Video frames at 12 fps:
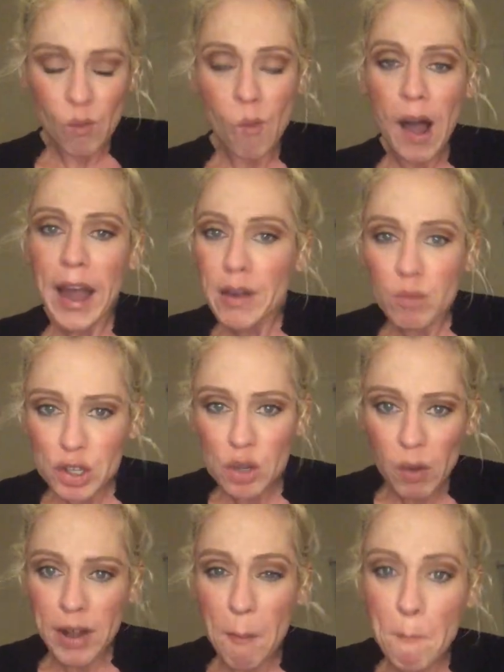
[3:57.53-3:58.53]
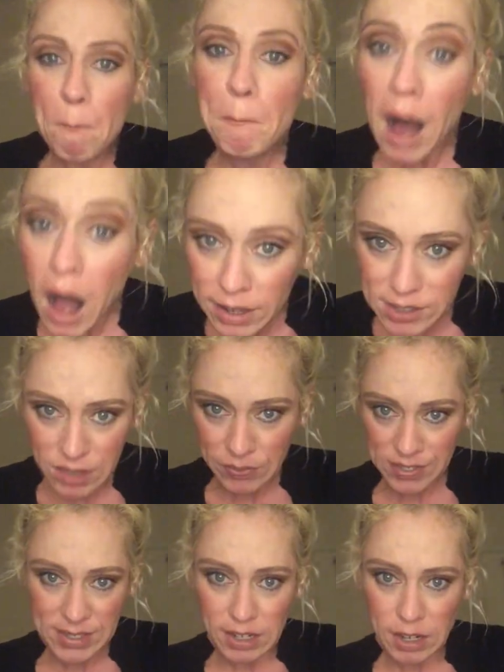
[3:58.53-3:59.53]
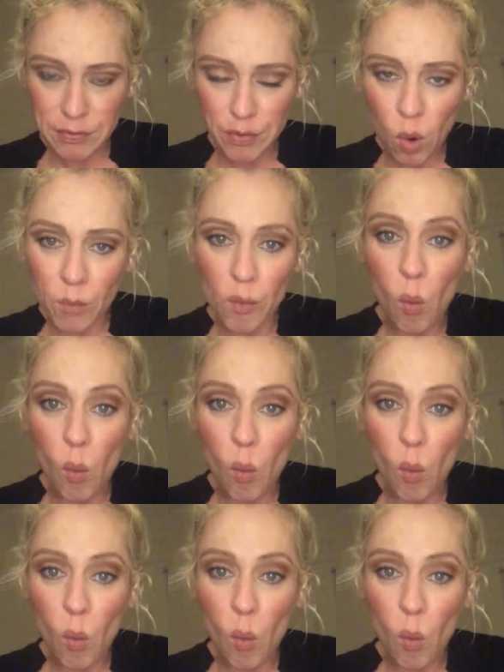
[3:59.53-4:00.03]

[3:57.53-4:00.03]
Why wouldn't you want a box of stuff over